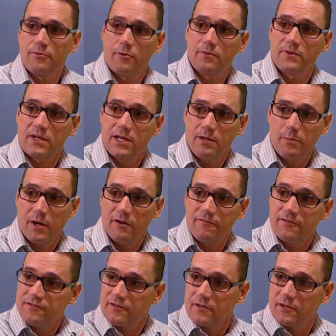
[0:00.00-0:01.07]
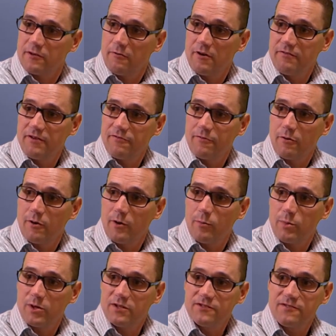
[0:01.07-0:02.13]
throw out the key benefits of the QAV400,
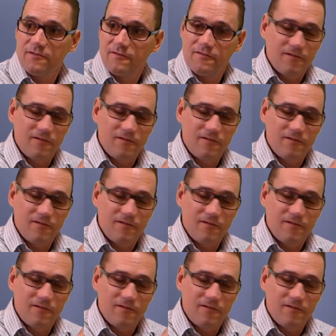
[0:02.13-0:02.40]
please.